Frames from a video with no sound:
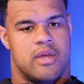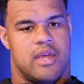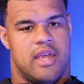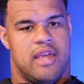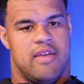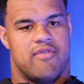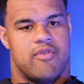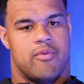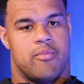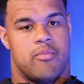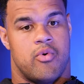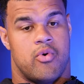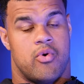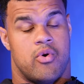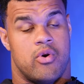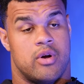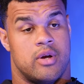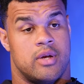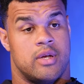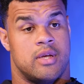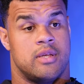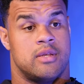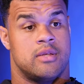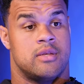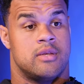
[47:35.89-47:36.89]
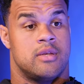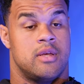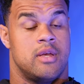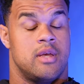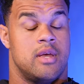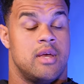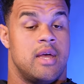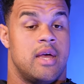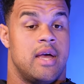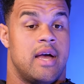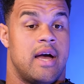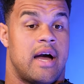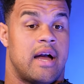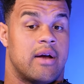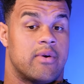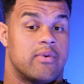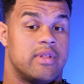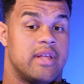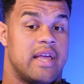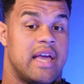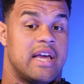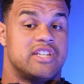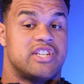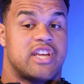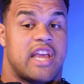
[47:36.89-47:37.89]
even more. And I
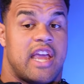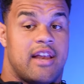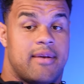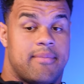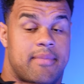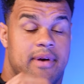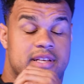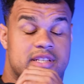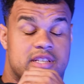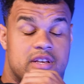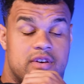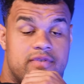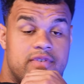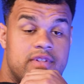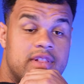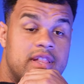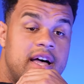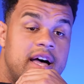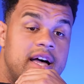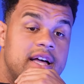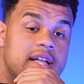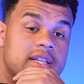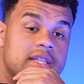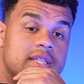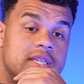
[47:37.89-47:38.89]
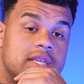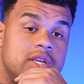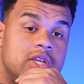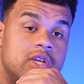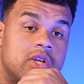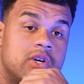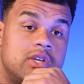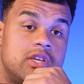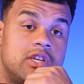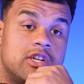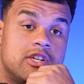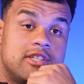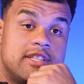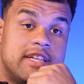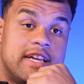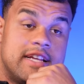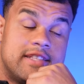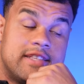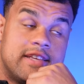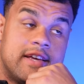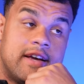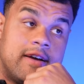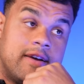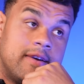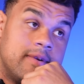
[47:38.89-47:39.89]
really educated myself a lot, you know, during that
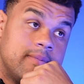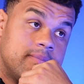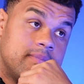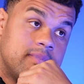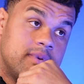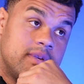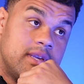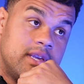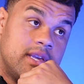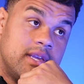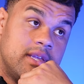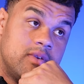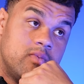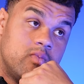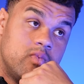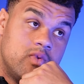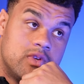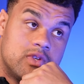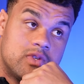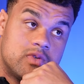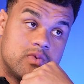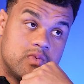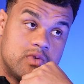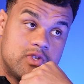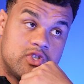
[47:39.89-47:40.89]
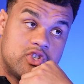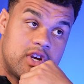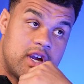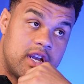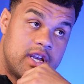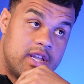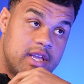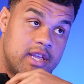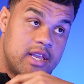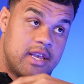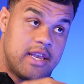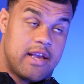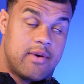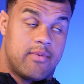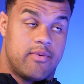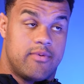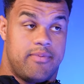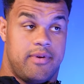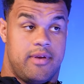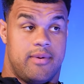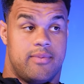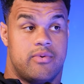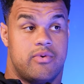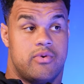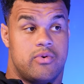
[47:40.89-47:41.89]
time, and was trying to connect with
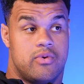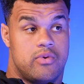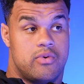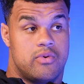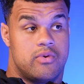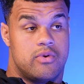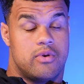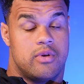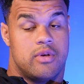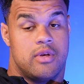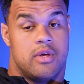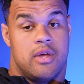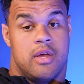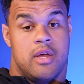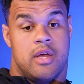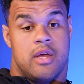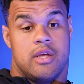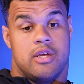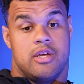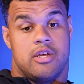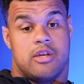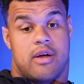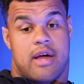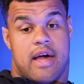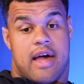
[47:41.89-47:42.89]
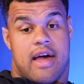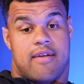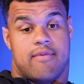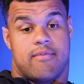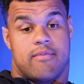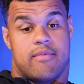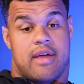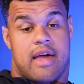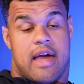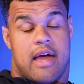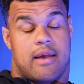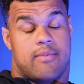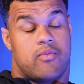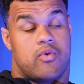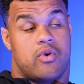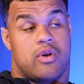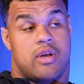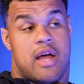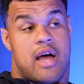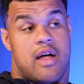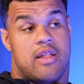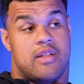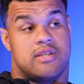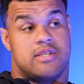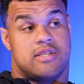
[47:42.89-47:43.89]
people who, you know, had more
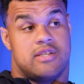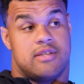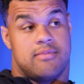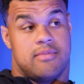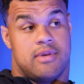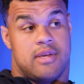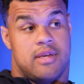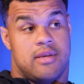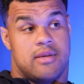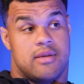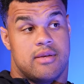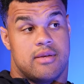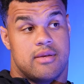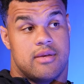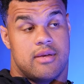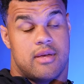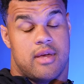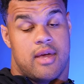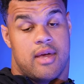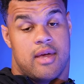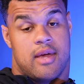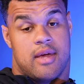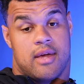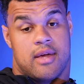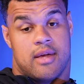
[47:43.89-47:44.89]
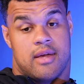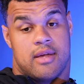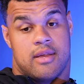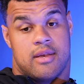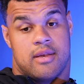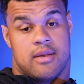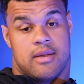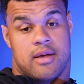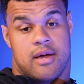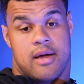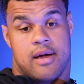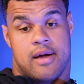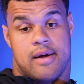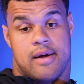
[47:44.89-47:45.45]
knowledge than me. And